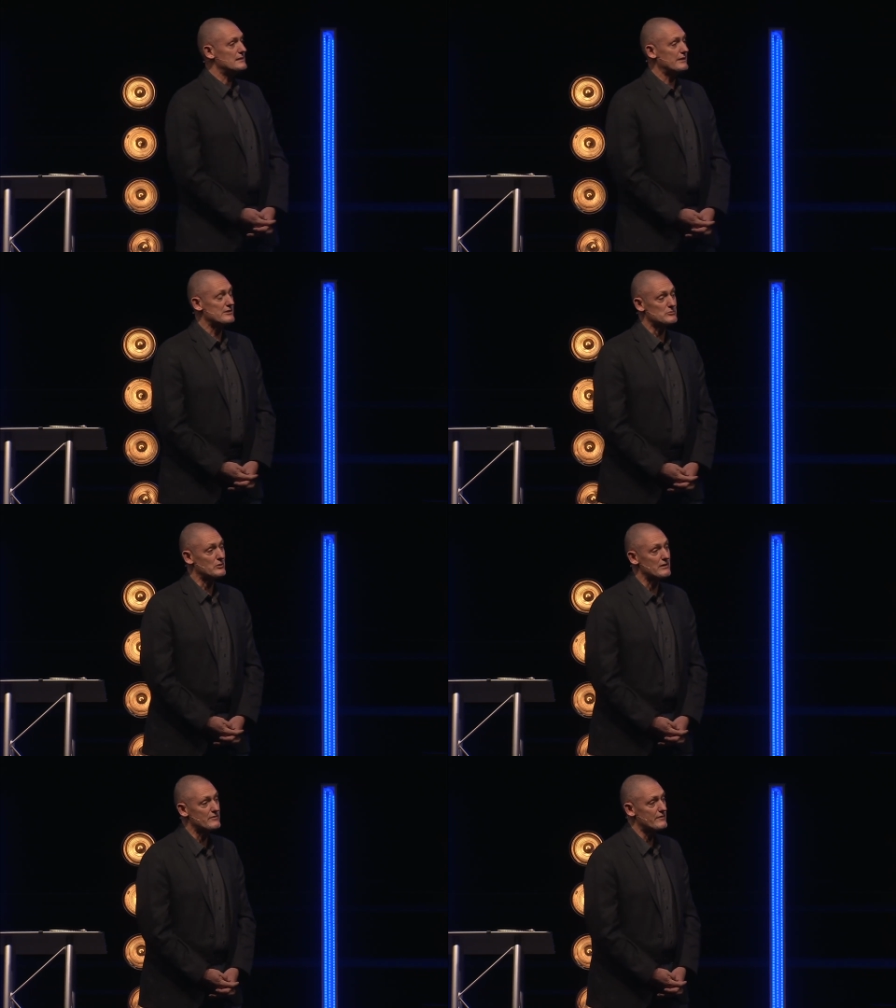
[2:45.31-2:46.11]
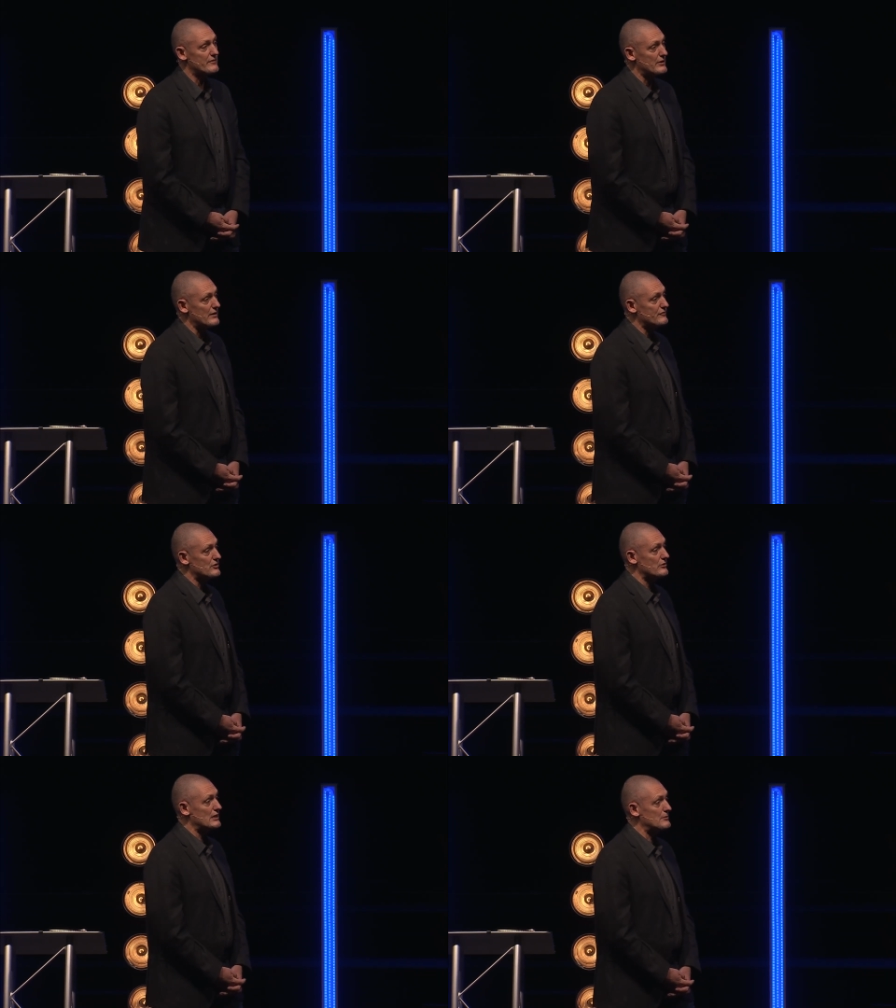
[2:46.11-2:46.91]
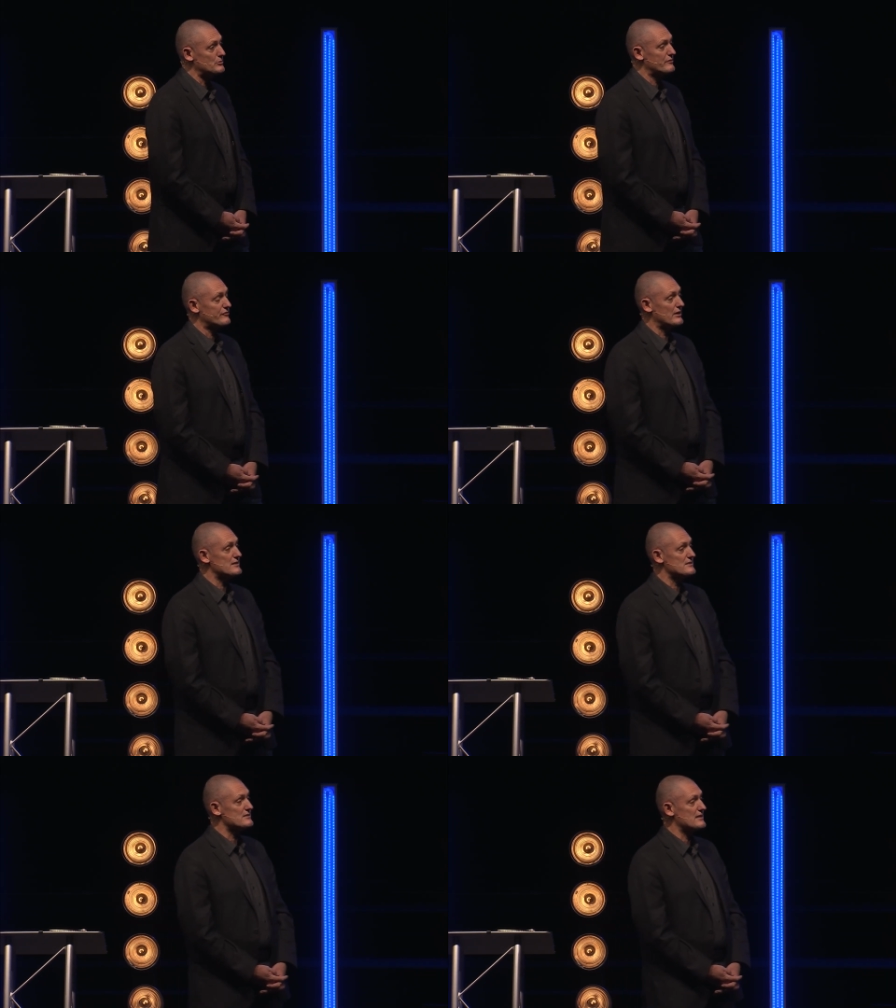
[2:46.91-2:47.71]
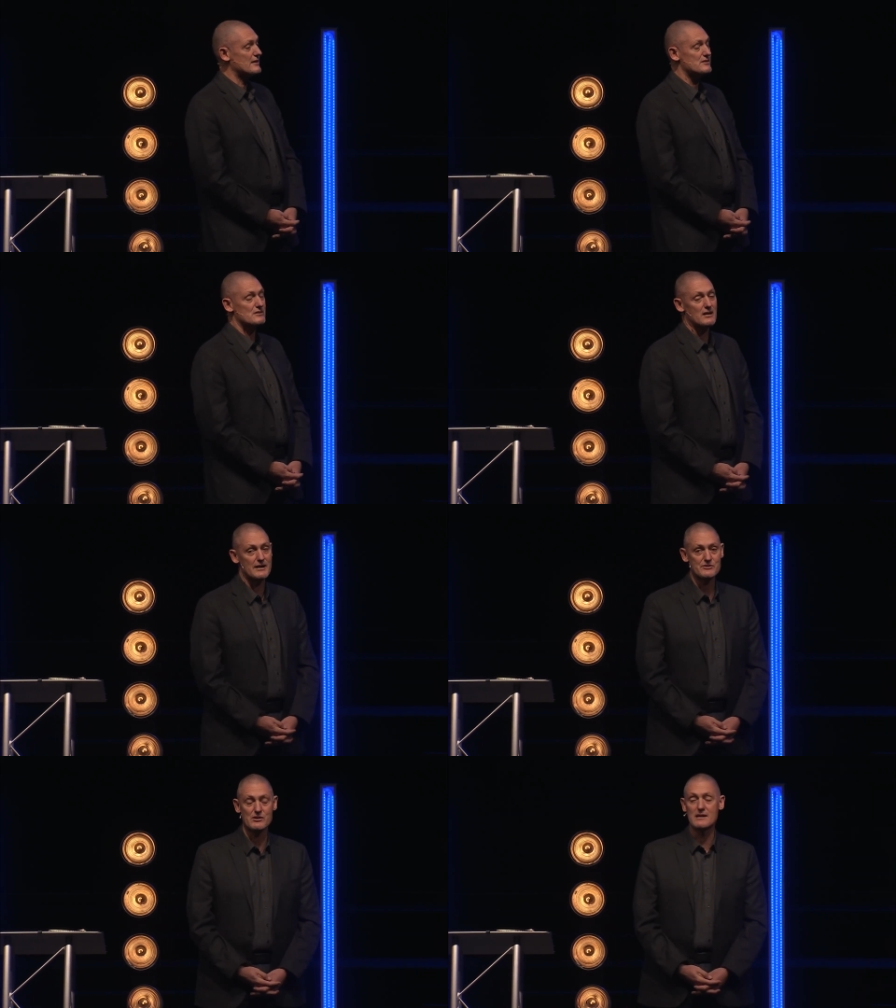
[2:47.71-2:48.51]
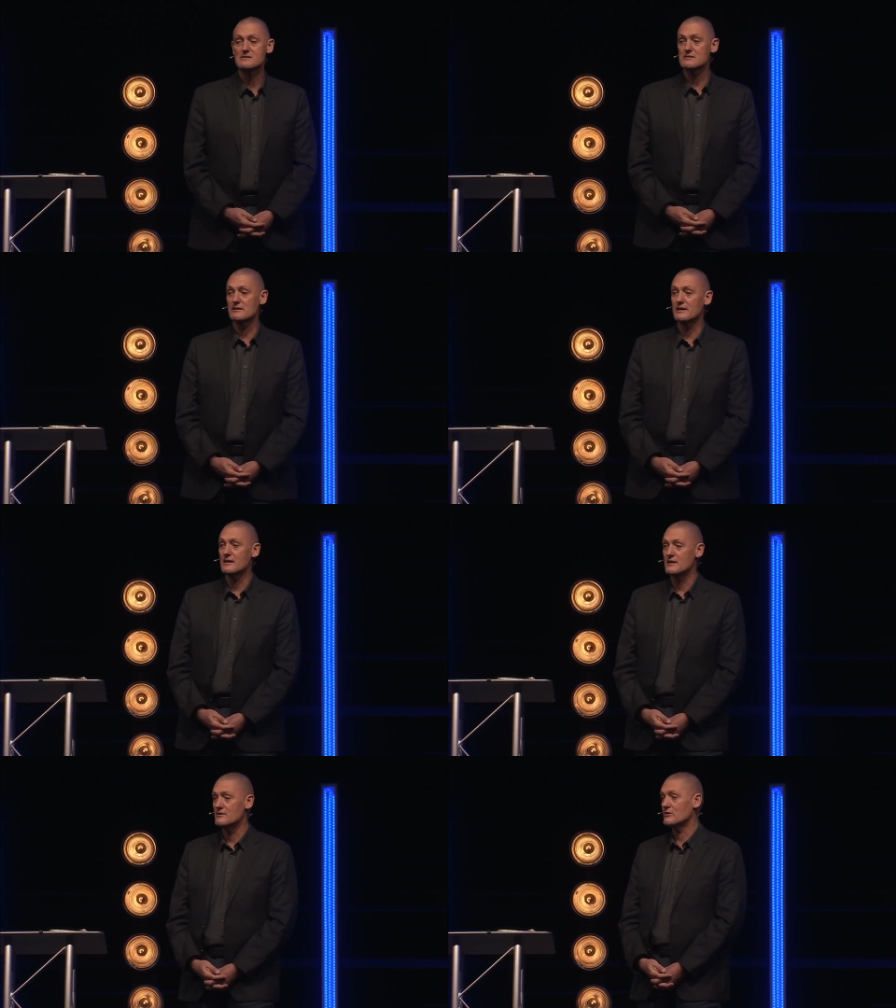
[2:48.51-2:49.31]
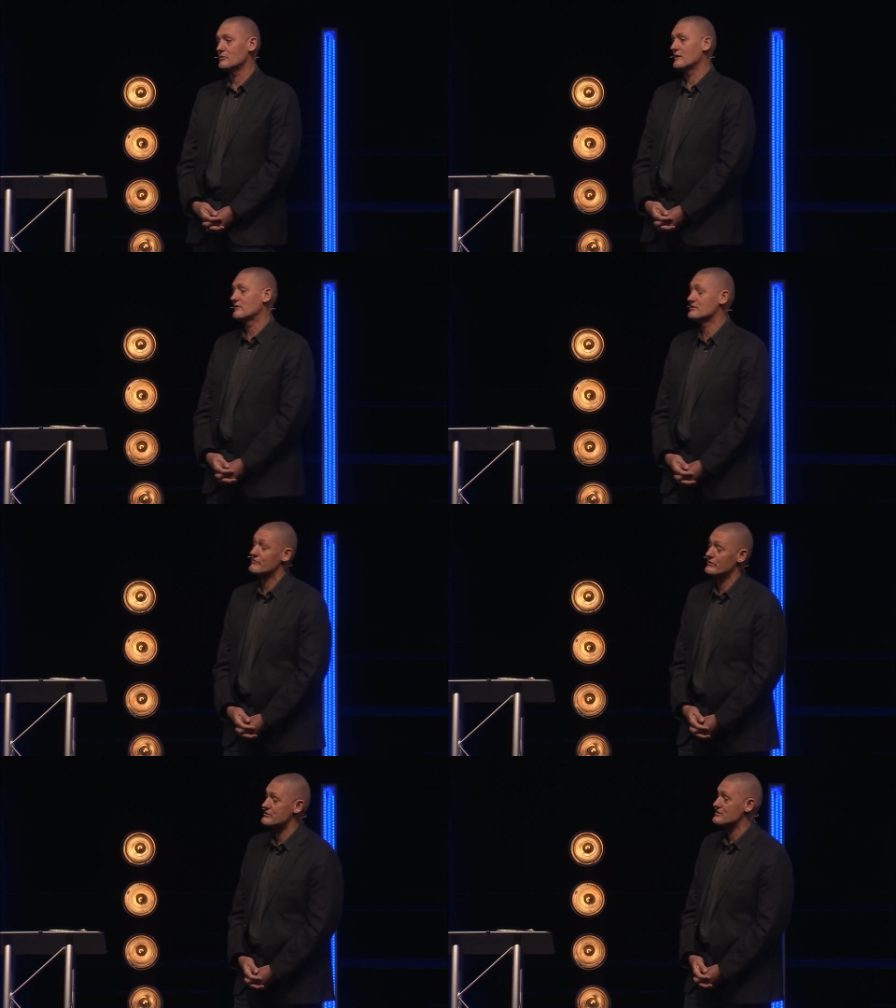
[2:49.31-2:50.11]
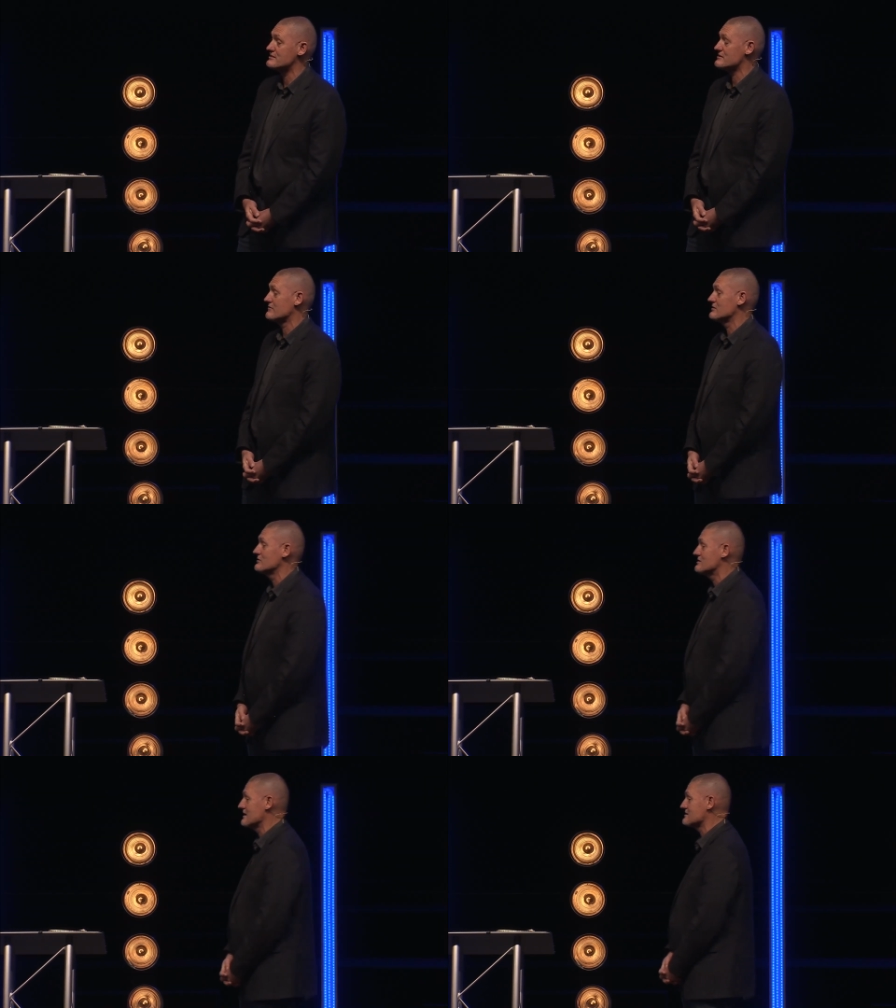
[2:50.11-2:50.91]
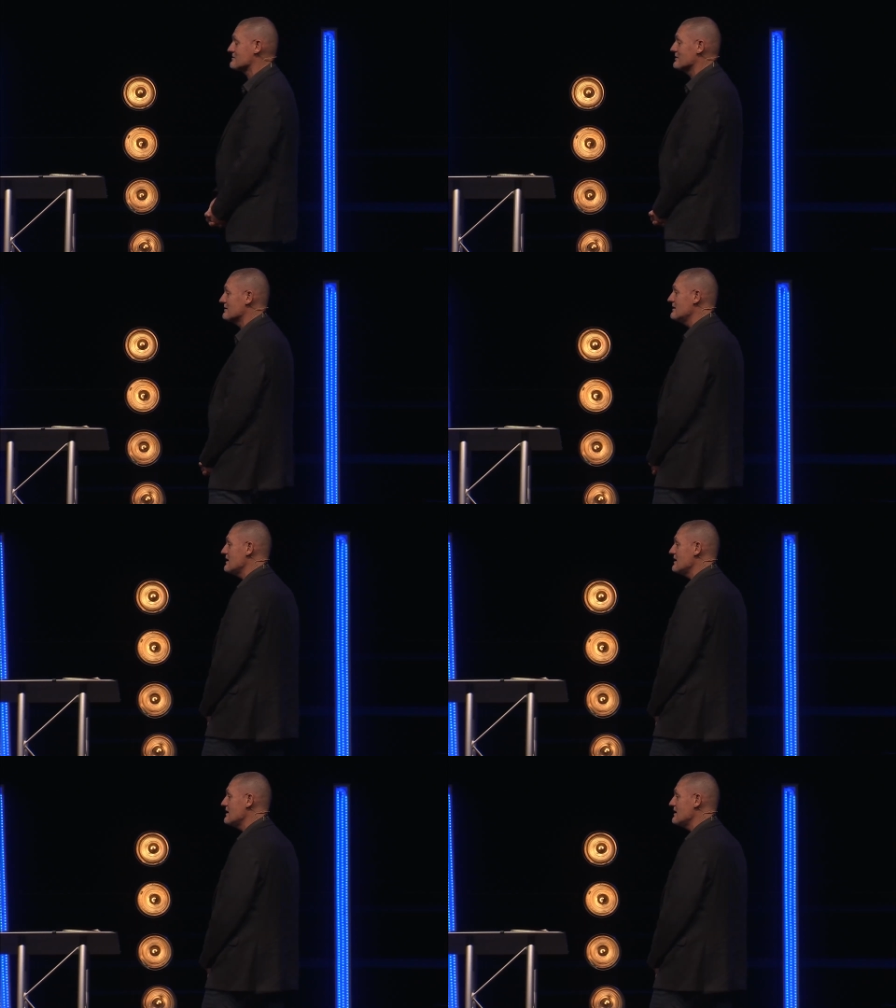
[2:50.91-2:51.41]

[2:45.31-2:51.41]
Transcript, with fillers: It is one of the very few Hebrew phrases that is not translated in the Greek versions of the New Testament